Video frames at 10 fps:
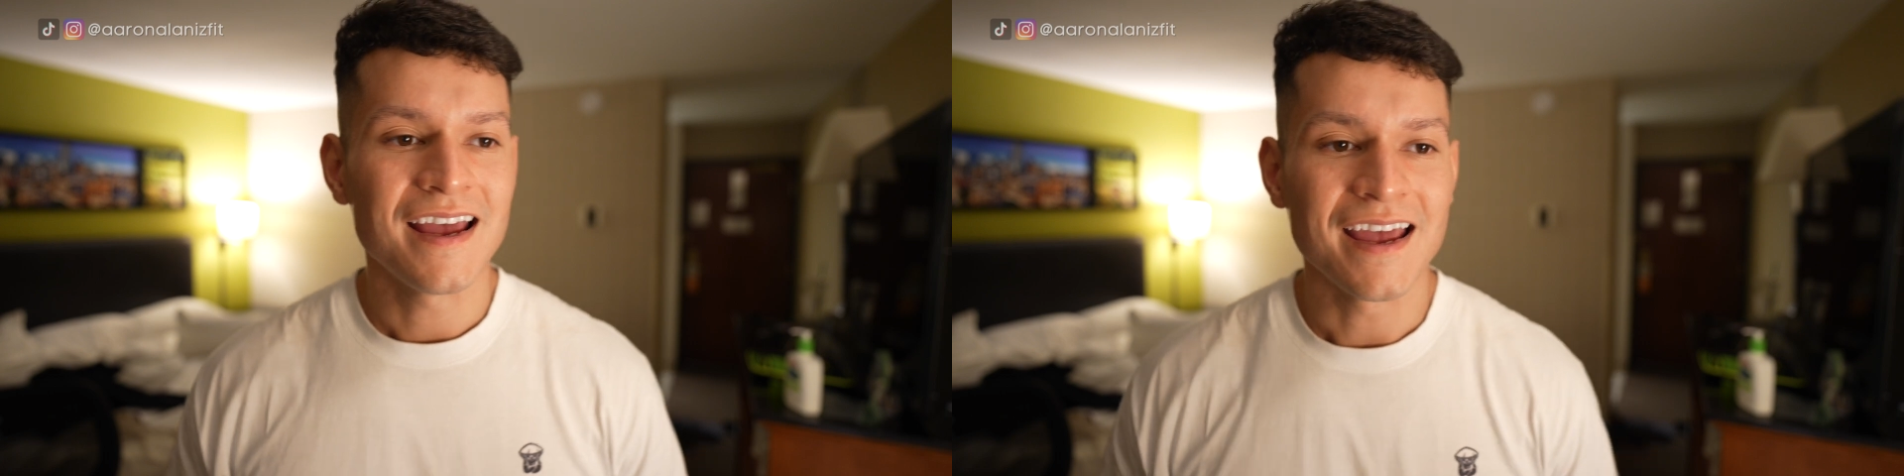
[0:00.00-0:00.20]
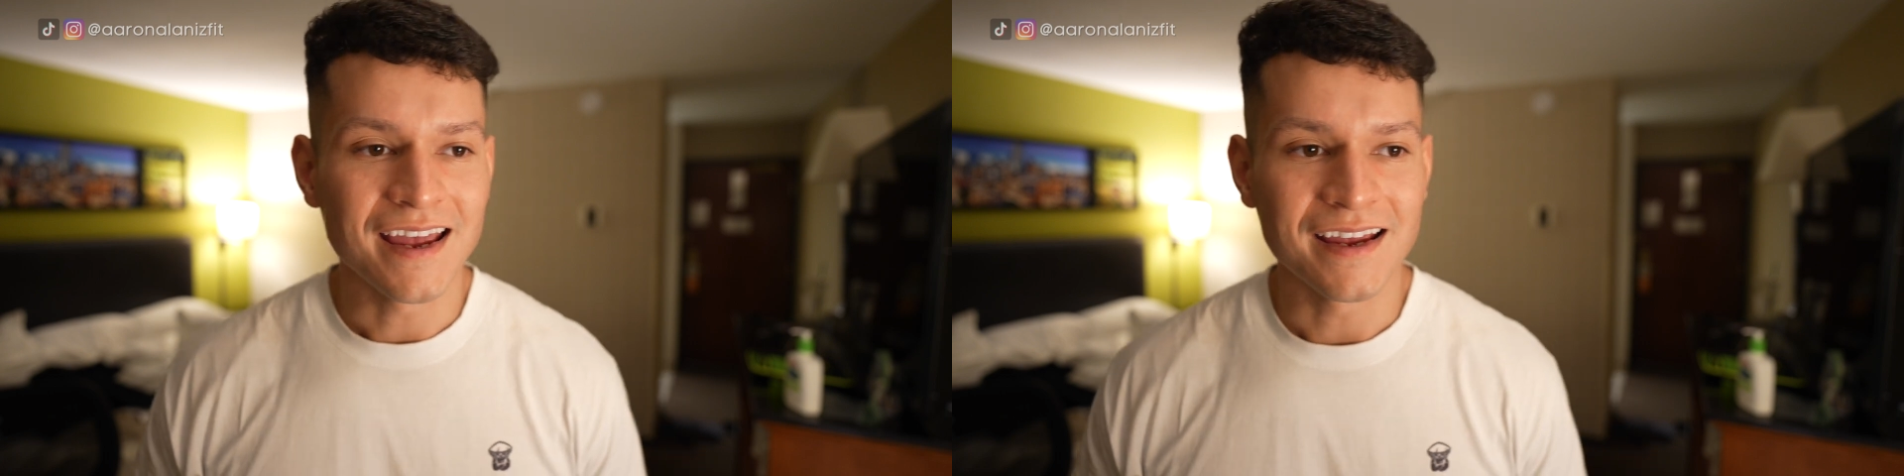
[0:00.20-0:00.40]

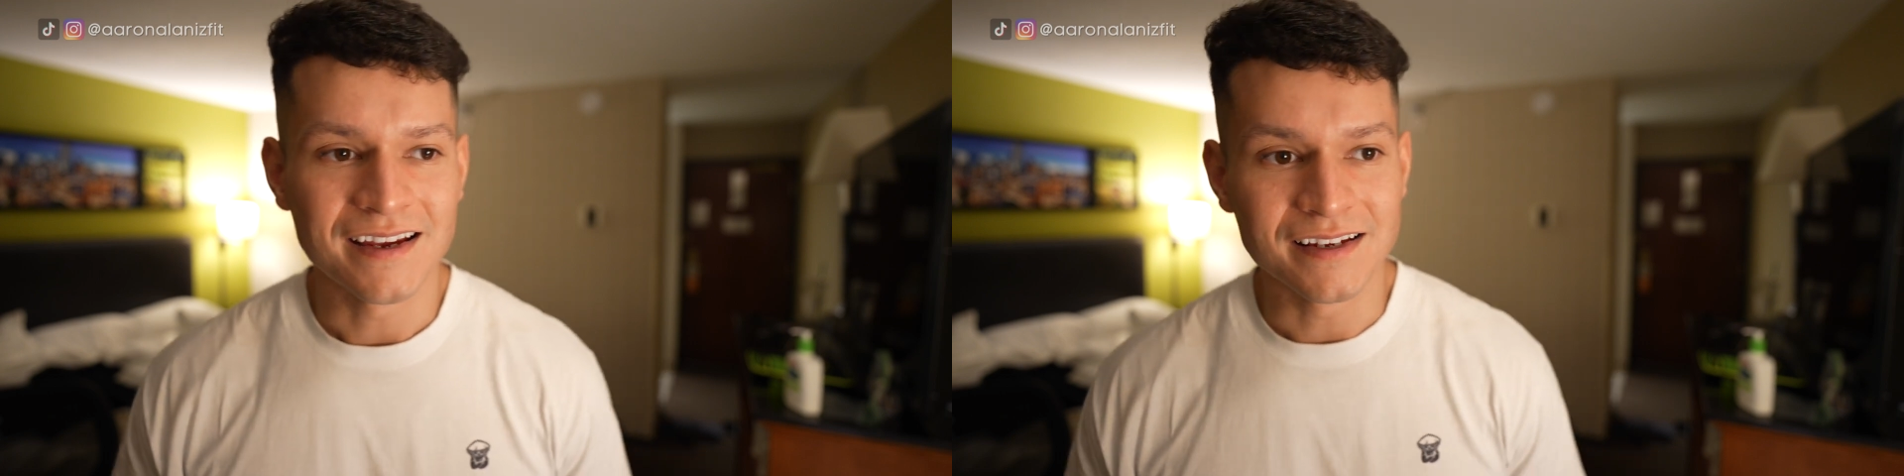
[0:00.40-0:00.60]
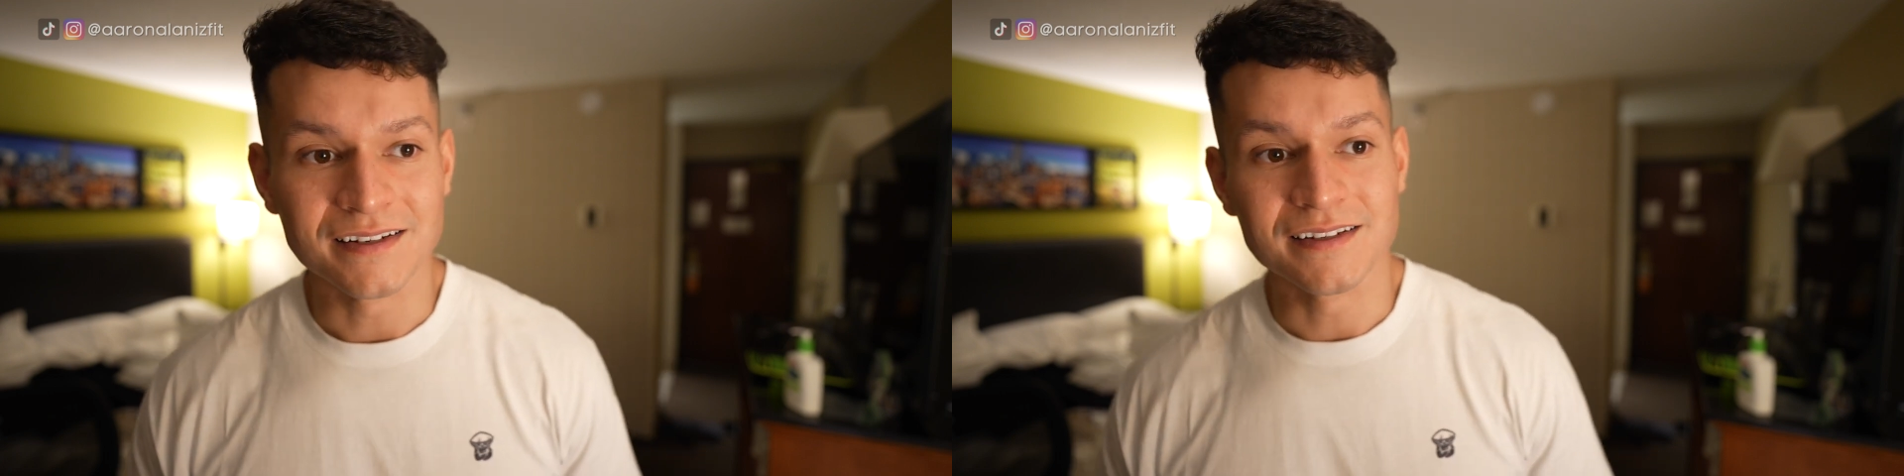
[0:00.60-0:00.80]

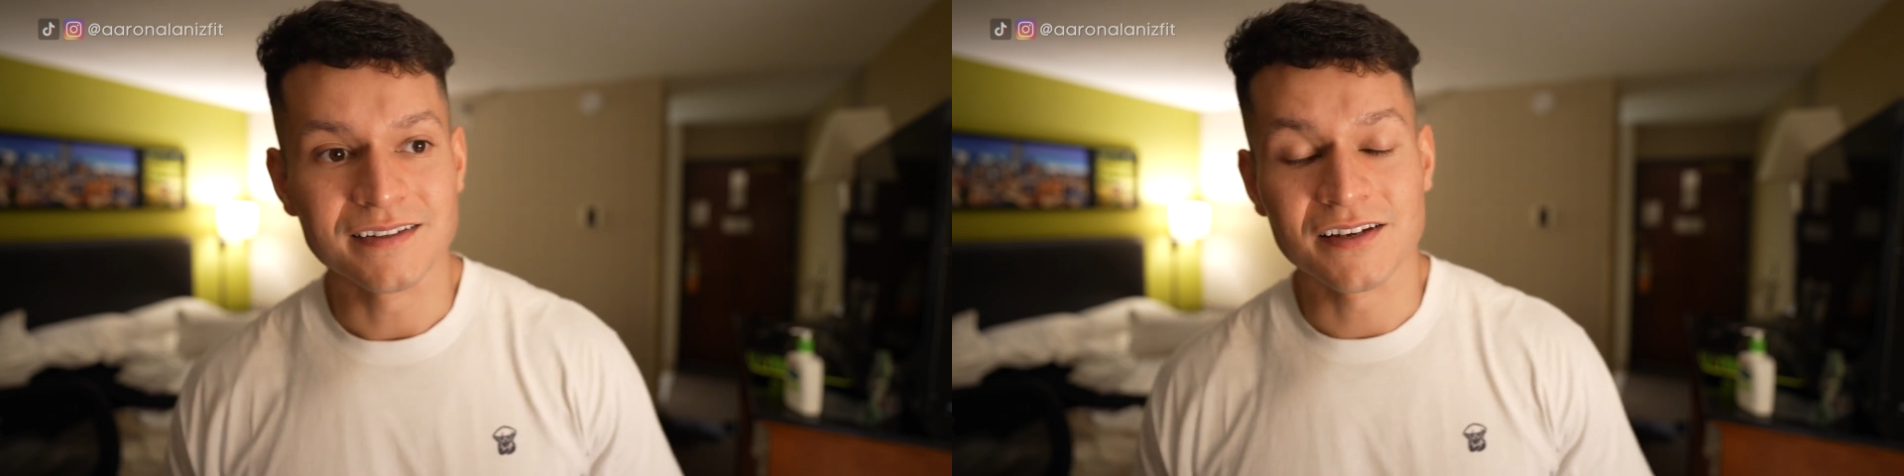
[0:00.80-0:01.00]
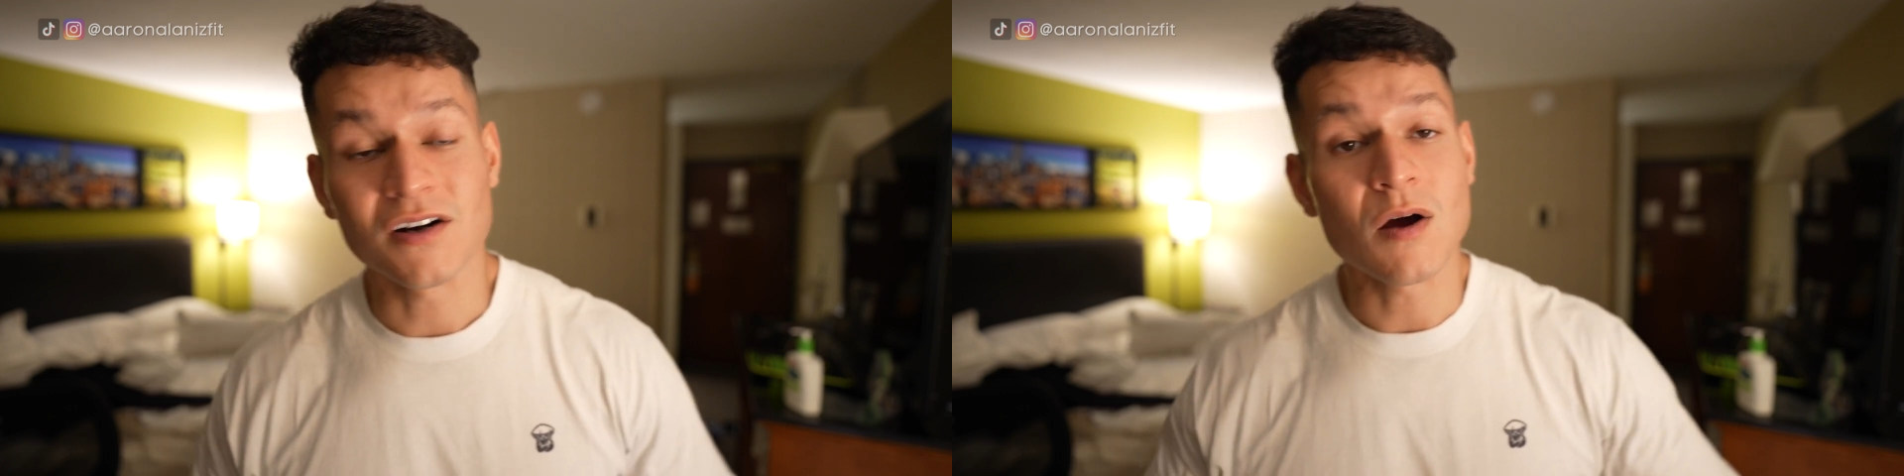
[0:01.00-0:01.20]
And
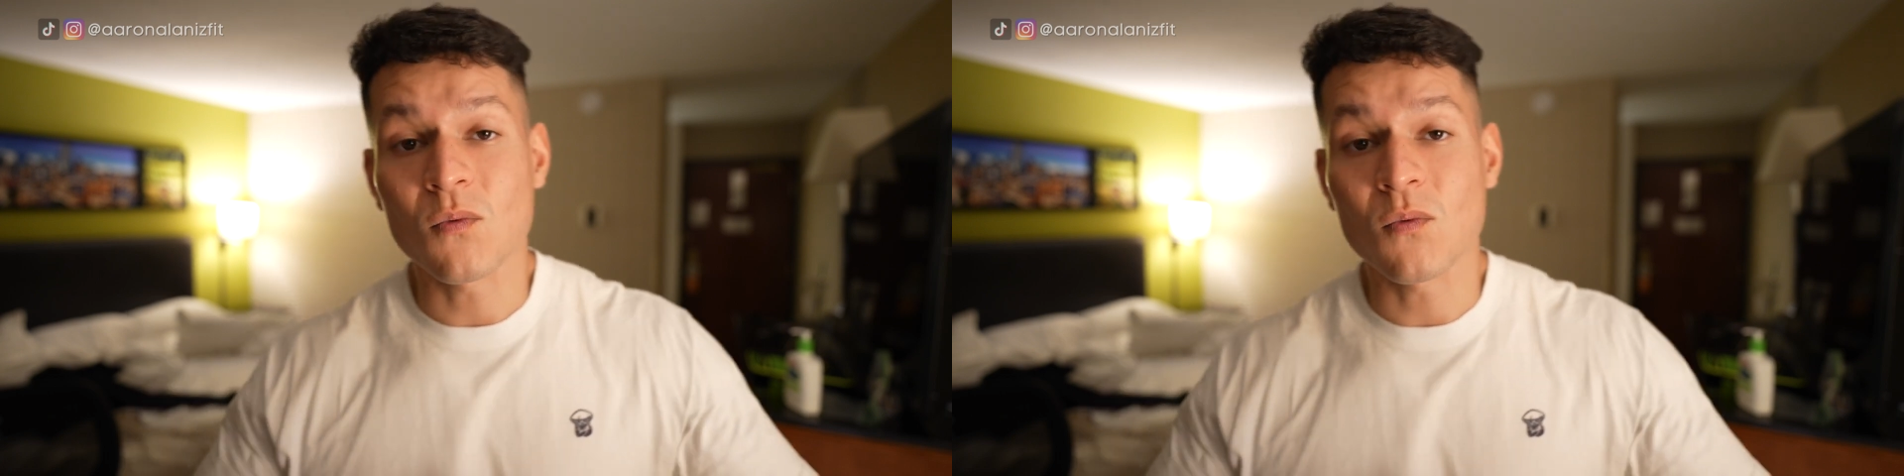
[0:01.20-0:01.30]
they're not